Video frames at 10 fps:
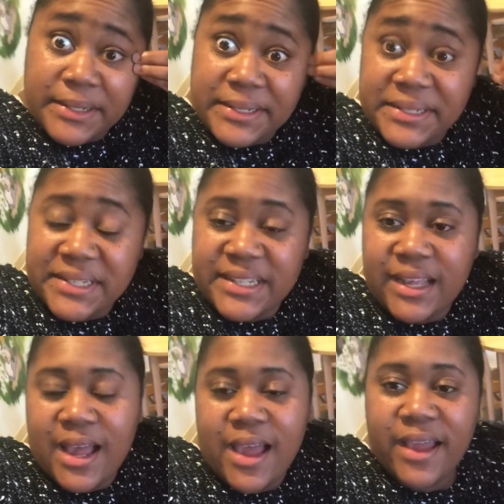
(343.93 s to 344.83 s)

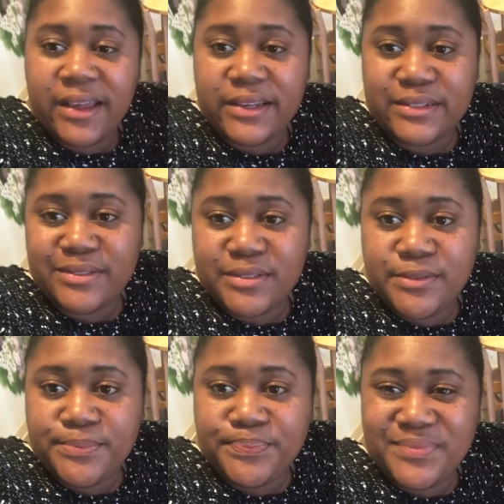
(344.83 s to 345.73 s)
I
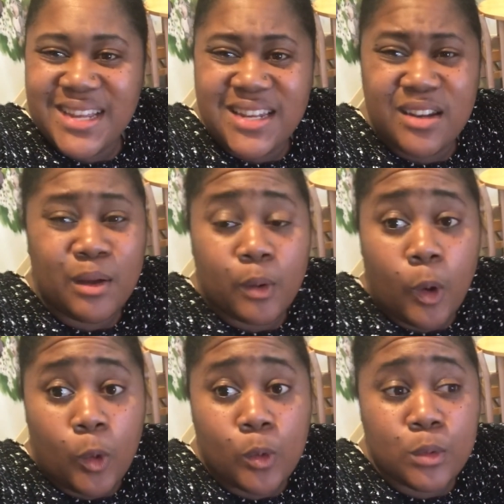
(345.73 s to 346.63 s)
need to go to
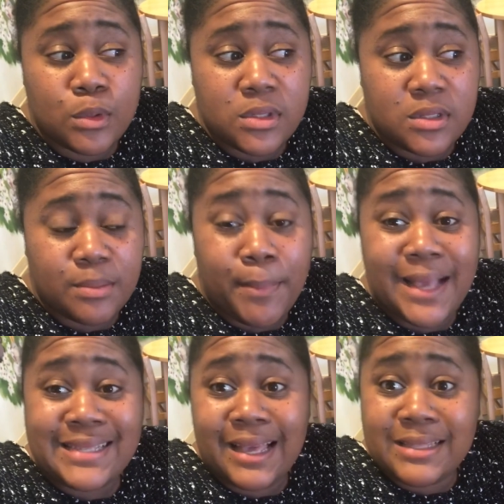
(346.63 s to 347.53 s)
Kohl's because I got some
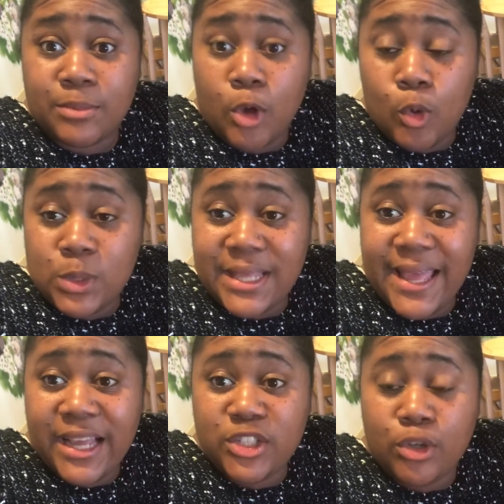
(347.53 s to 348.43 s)
Kohl's cash on
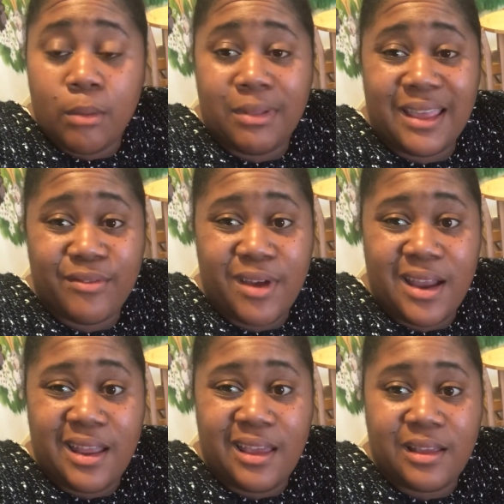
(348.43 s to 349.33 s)
Black Friday.
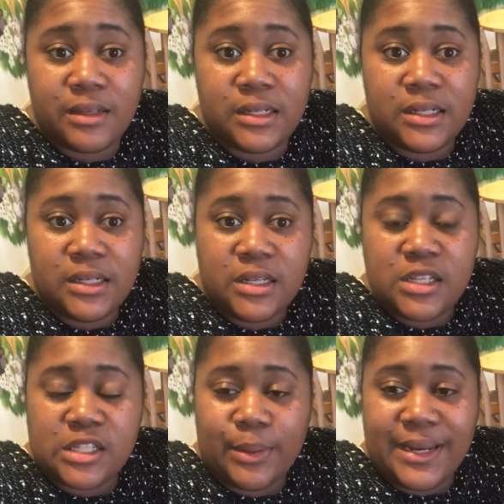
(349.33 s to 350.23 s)
So I need to
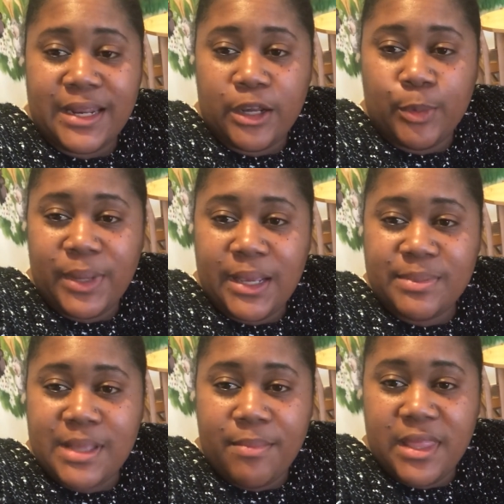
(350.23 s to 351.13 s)
go pick up
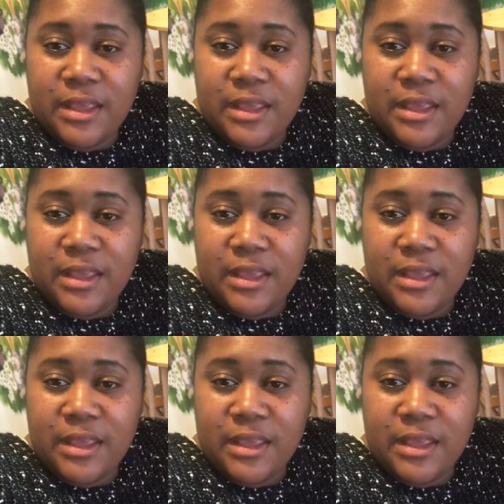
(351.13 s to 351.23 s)
something